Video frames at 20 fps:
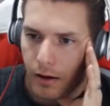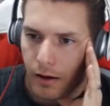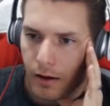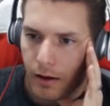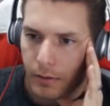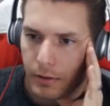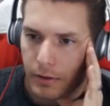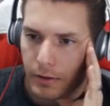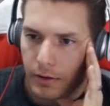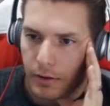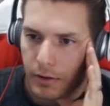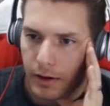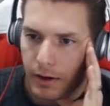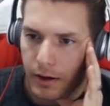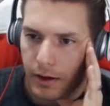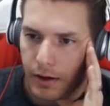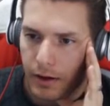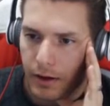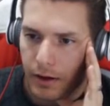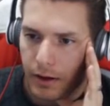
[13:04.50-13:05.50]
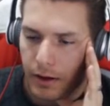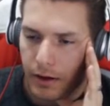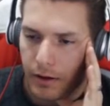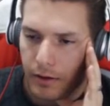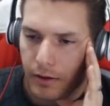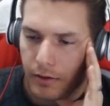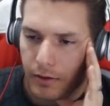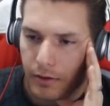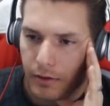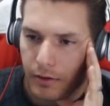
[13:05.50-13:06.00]
I'm going to go ahead
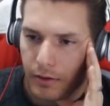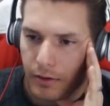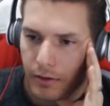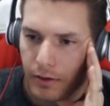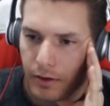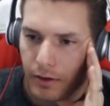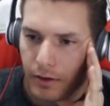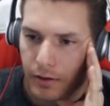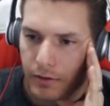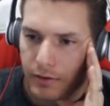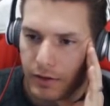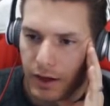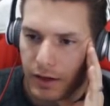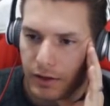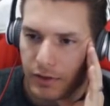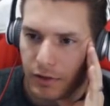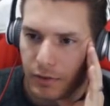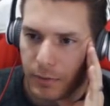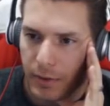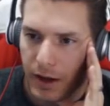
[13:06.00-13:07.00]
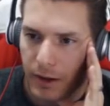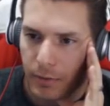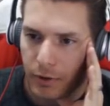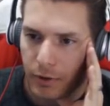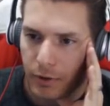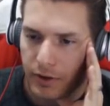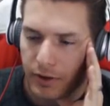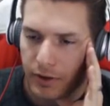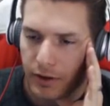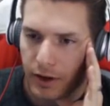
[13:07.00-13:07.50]
and attach this bad
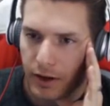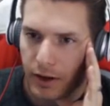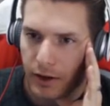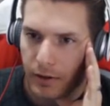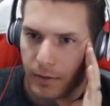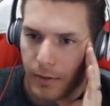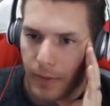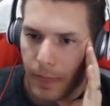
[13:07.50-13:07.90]
boy here.